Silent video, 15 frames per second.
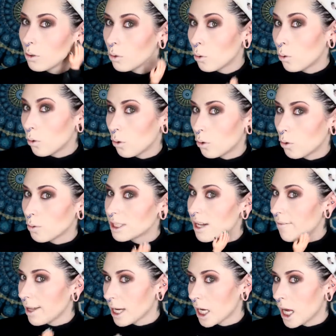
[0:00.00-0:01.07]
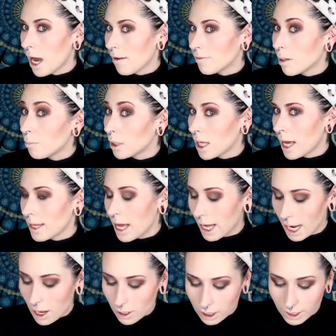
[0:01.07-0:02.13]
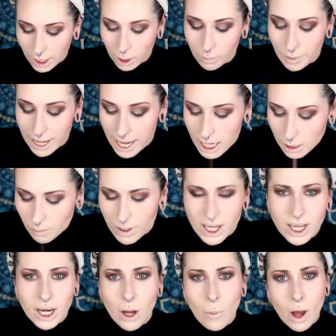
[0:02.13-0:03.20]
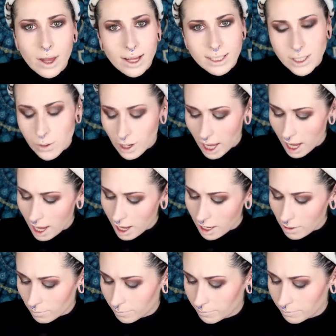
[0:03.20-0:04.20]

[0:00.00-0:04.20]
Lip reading: Oh, we're definitely gonna have to blend that out a little bit, but you know what, that's okay.